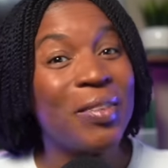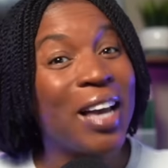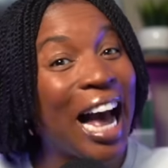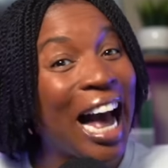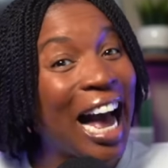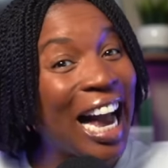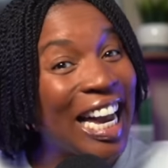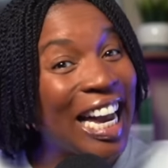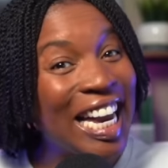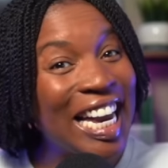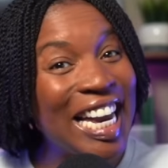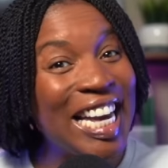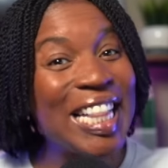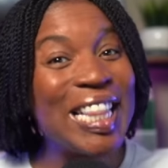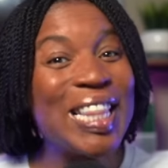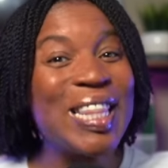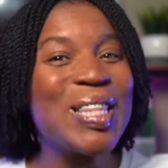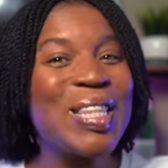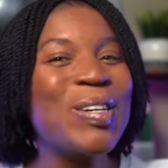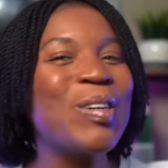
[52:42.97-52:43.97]
I
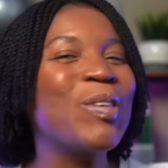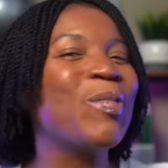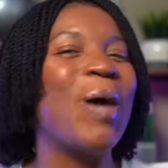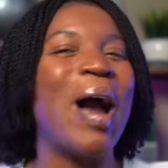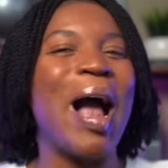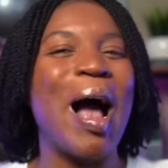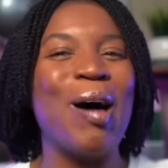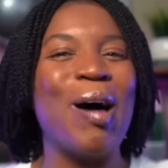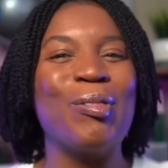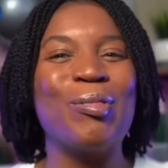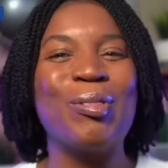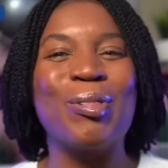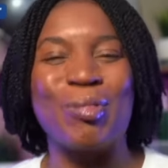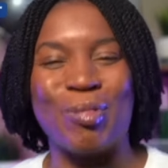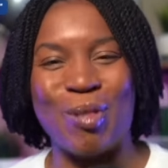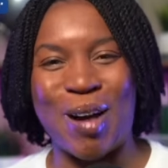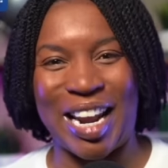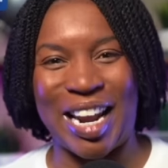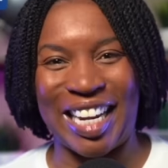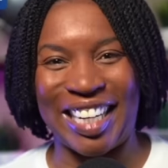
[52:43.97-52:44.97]
hit the ground
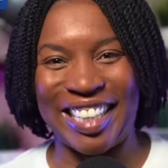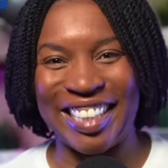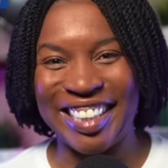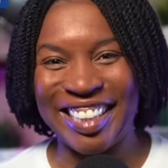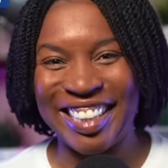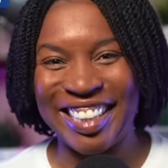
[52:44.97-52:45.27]
running.